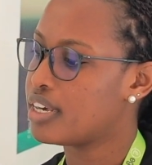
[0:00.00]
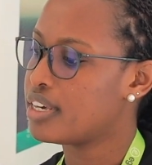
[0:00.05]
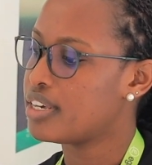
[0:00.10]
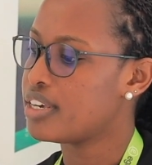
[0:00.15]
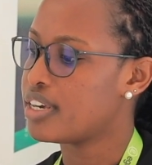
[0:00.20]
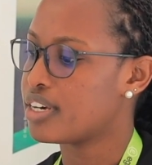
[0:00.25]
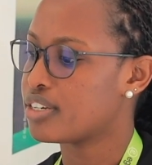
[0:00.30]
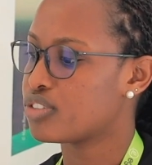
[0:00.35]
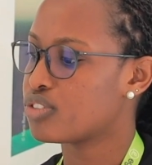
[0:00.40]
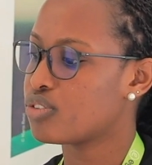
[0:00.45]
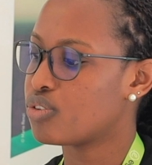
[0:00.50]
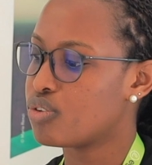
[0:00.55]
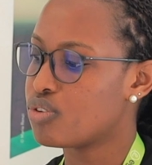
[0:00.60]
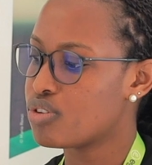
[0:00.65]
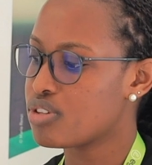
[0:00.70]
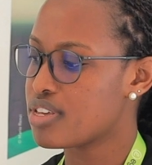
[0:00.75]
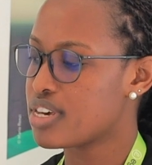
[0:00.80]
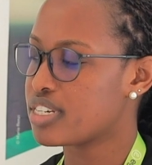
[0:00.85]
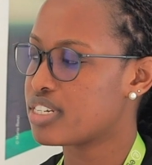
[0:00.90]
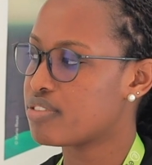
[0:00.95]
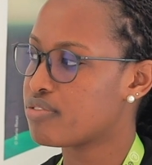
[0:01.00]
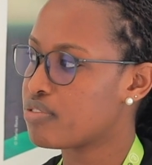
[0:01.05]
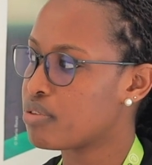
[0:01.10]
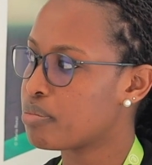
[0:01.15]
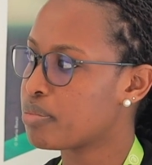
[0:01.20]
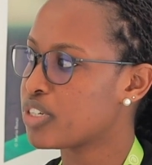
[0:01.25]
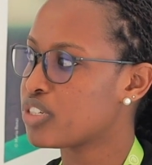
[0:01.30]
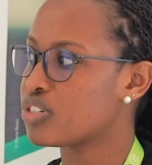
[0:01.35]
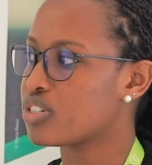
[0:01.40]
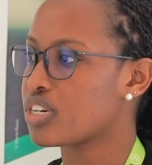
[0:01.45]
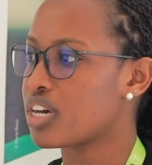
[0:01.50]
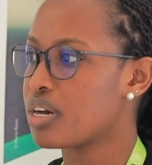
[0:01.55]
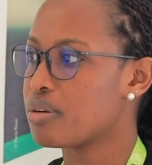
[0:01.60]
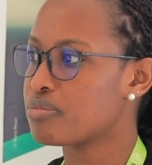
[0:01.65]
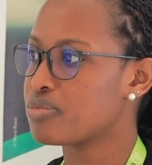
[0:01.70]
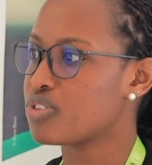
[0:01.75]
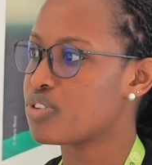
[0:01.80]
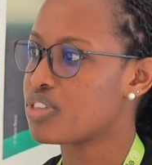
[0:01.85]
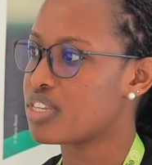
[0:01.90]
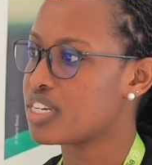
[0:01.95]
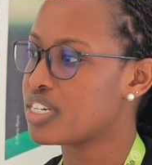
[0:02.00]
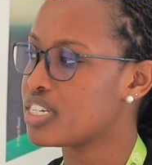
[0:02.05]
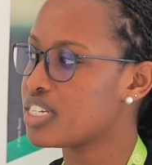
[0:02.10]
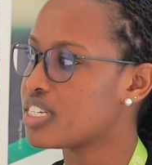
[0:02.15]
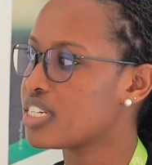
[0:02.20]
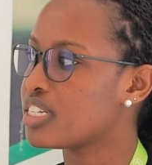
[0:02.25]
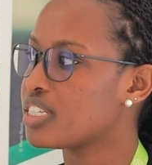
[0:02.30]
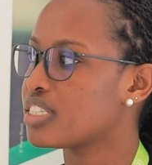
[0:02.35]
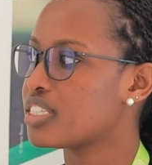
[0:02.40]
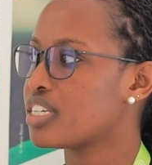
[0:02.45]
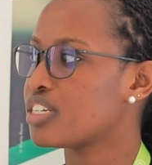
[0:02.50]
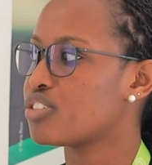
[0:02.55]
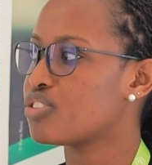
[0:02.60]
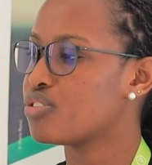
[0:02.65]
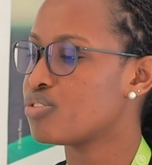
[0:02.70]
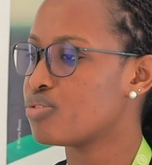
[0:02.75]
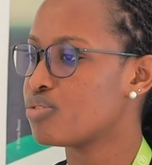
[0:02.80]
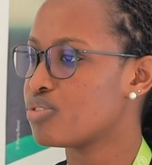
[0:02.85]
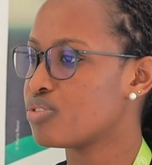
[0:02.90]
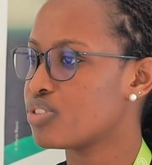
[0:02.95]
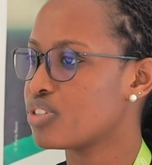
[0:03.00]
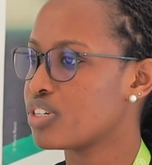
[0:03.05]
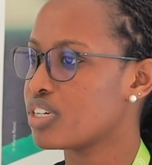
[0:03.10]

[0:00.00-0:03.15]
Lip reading: Yeah, so all that information comes on the details that you